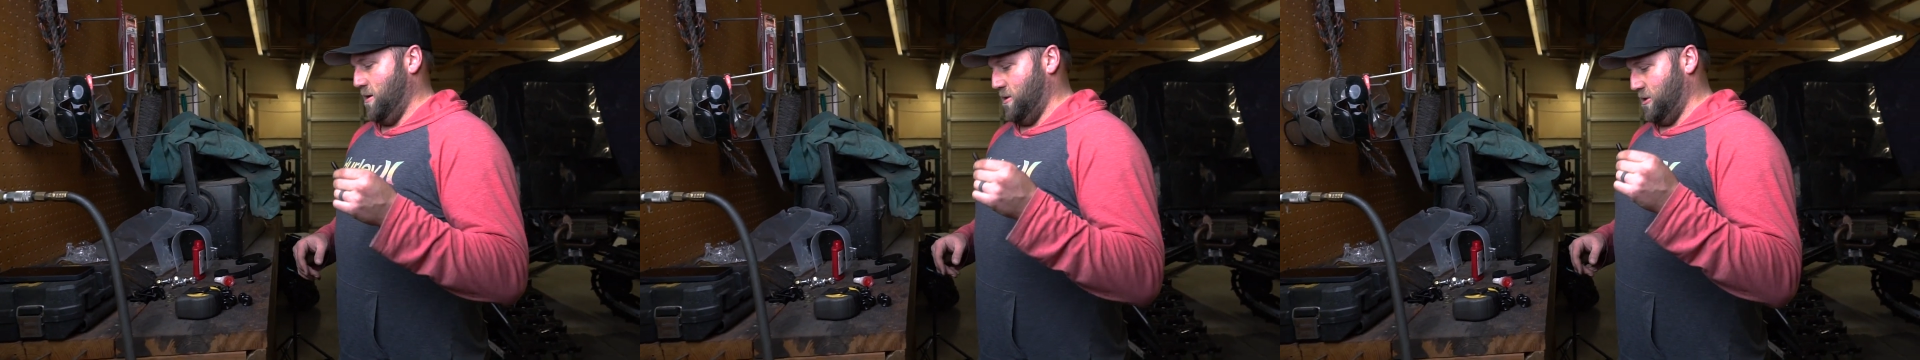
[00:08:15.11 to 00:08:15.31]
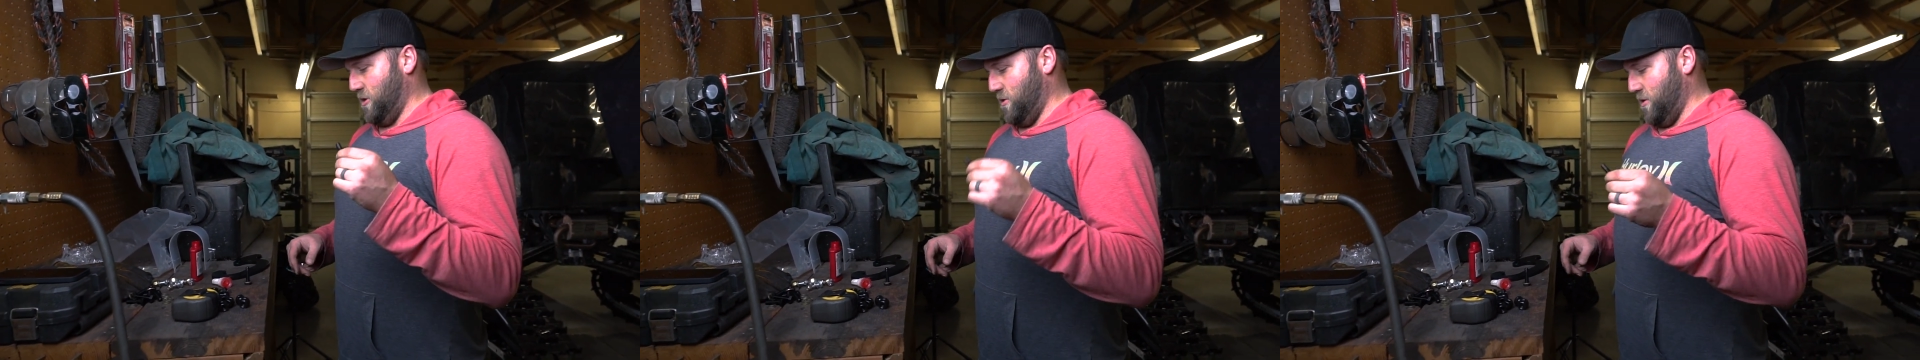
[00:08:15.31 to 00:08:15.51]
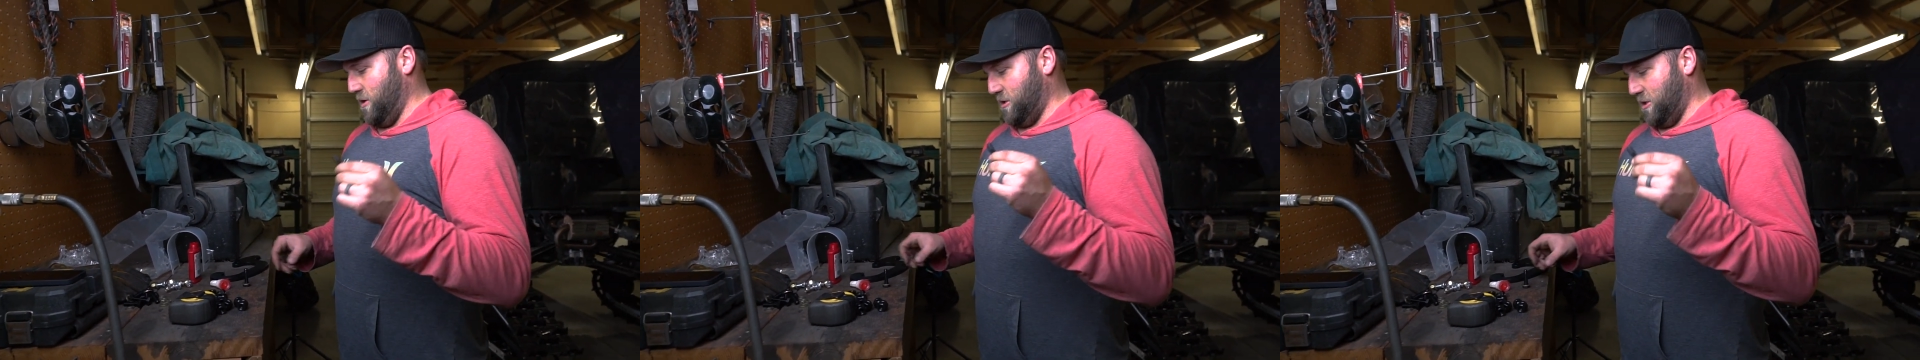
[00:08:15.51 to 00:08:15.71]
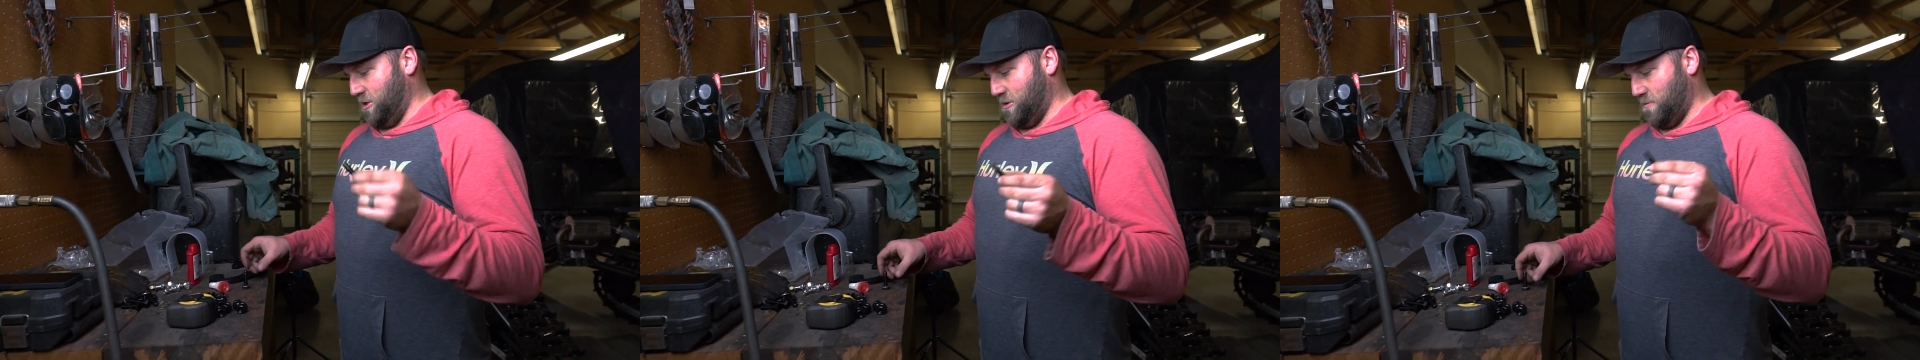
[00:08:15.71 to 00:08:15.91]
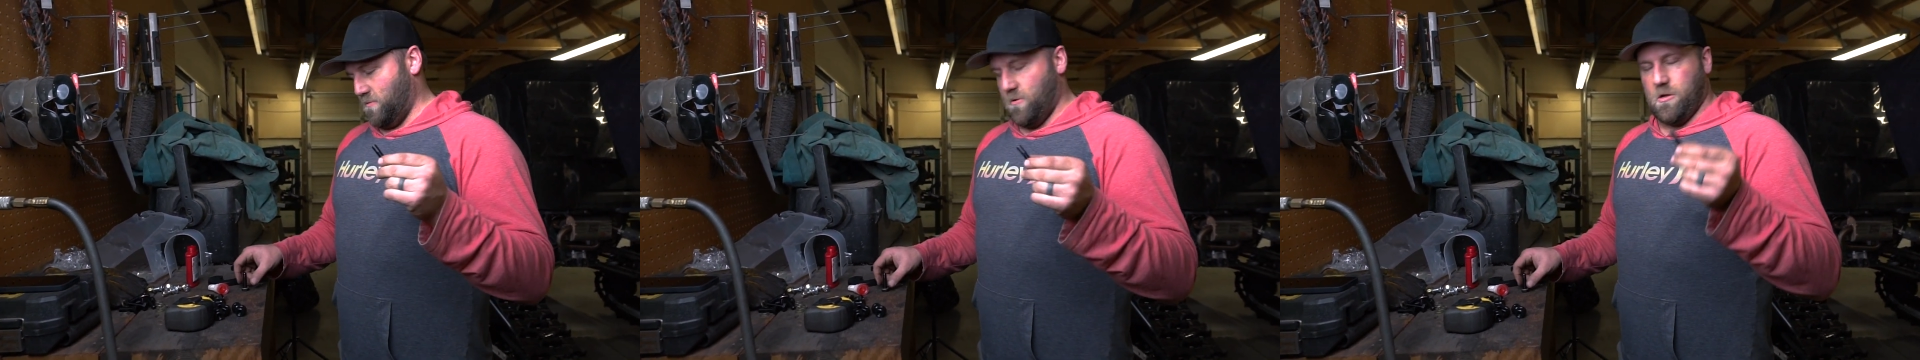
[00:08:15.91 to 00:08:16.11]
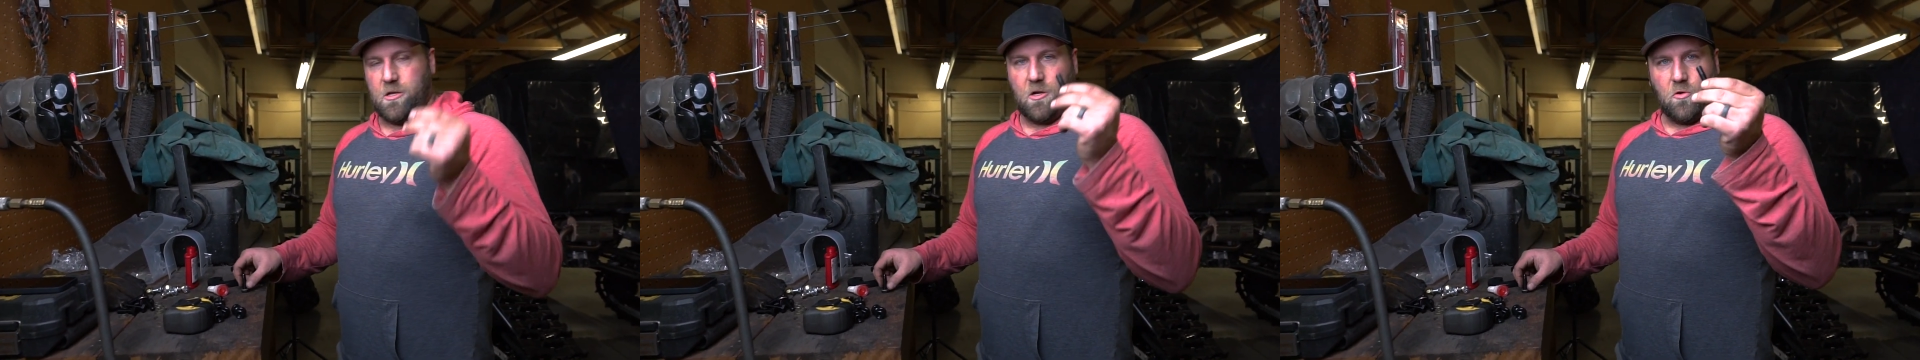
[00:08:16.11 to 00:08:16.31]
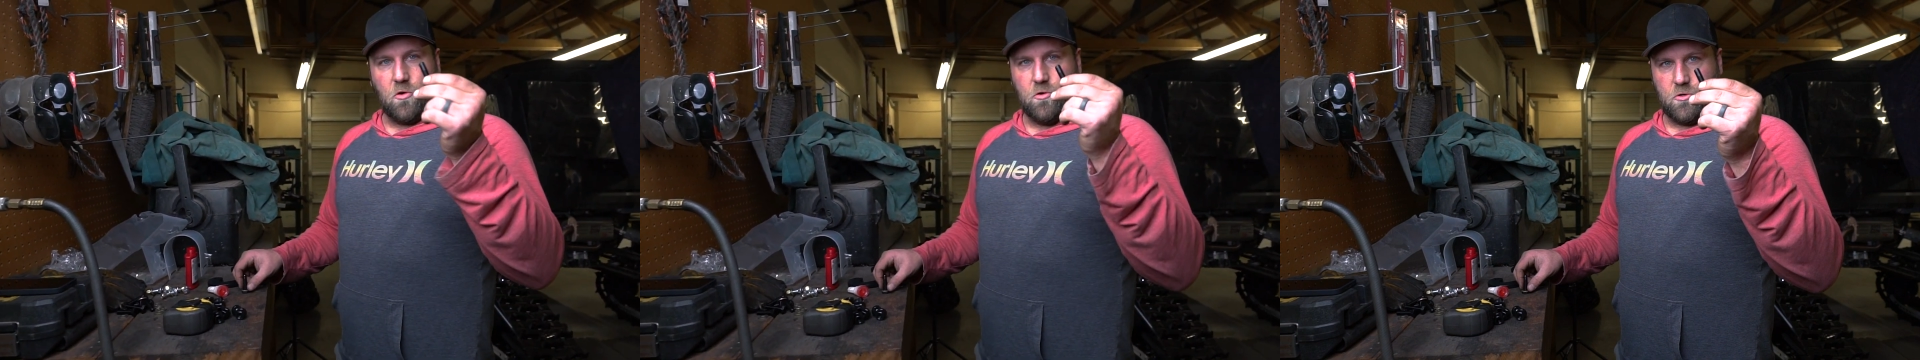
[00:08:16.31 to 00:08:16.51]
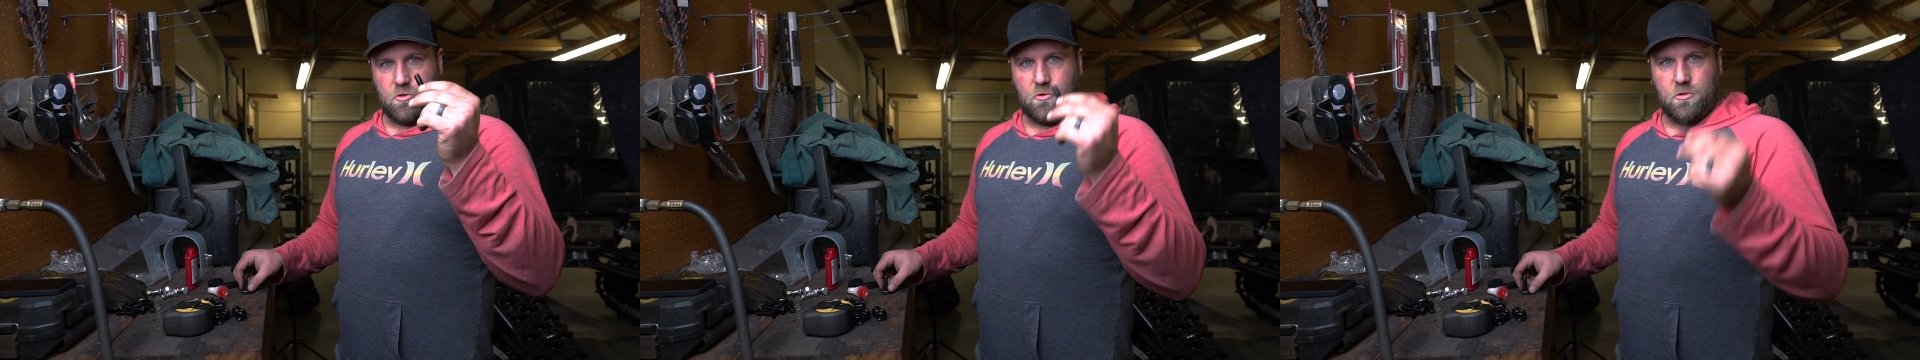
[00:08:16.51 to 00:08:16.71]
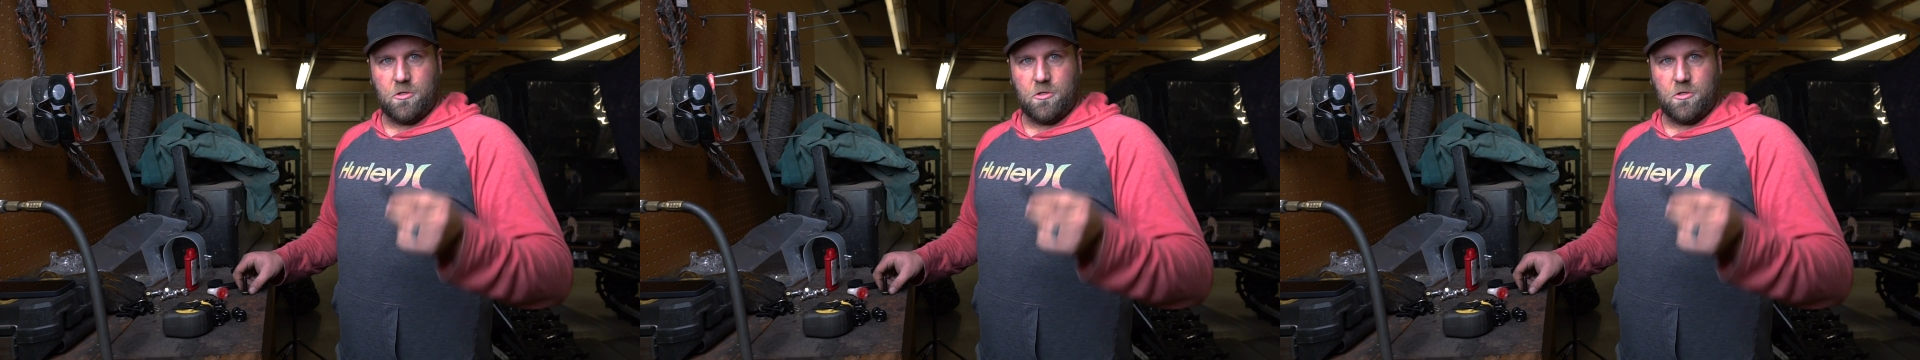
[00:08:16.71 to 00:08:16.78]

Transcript: So it's just really crucial